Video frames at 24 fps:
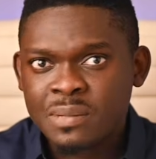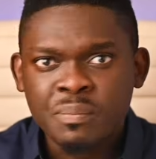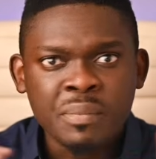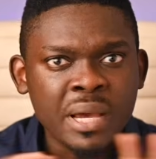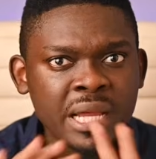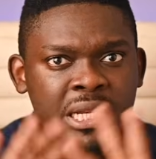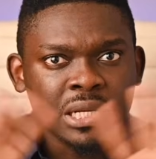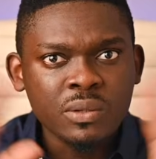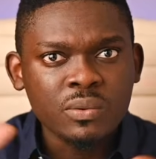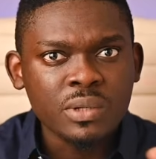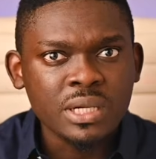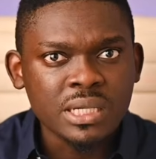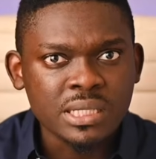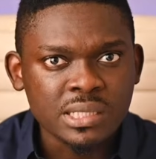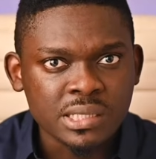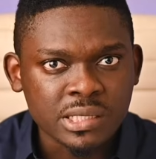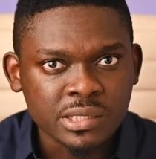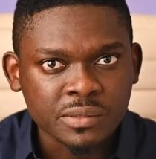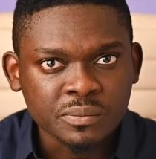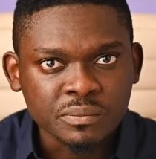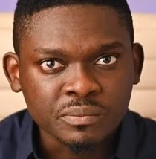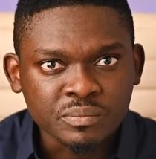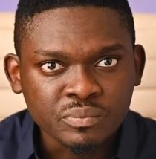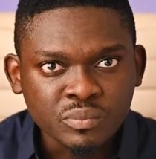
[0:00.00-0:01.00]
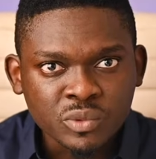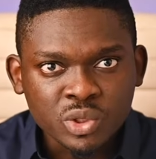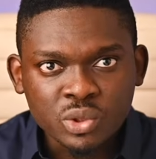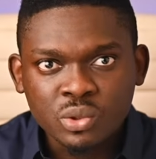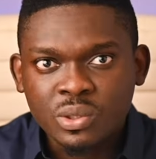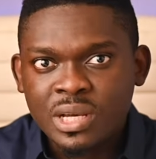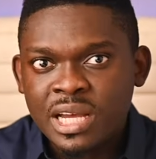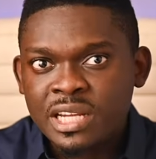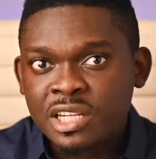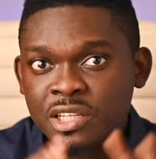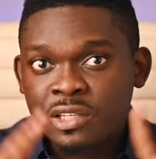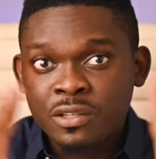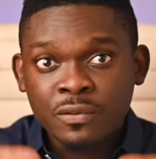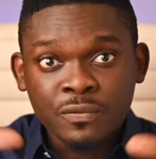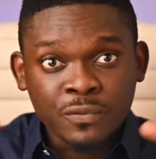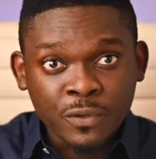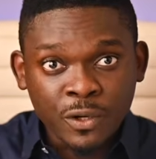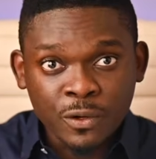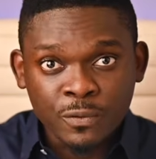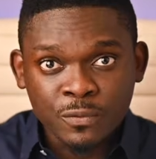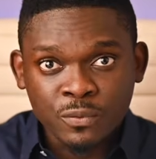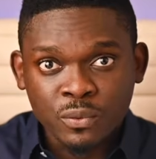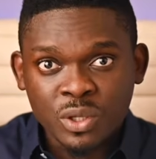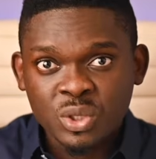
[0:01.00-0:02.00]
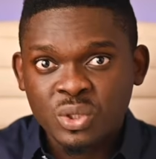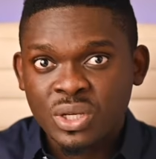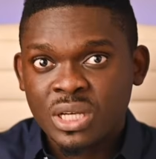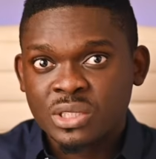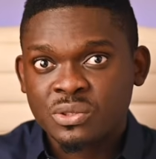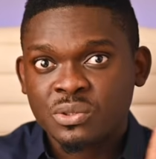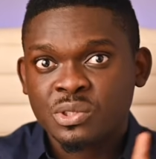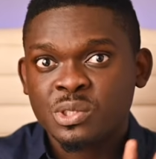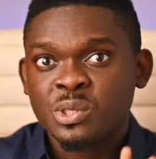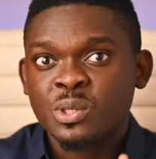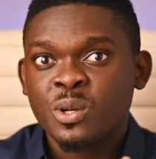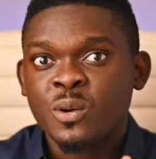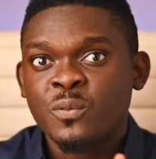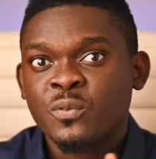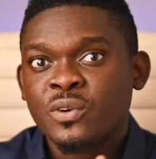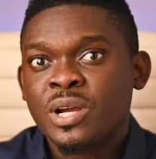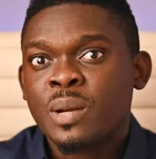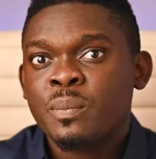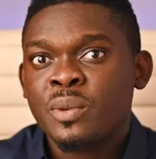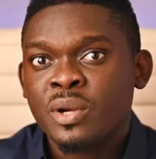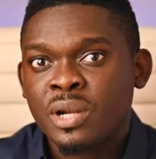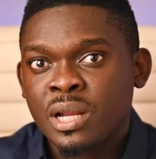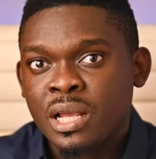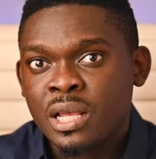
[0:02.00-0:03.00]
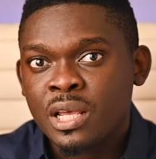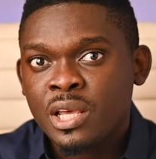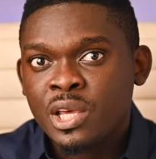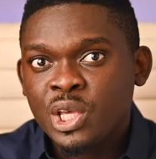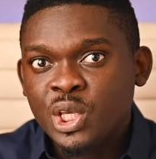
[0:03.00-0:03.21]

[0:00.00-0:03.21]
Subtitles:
Many ways you can evolve when you are shooting off camera.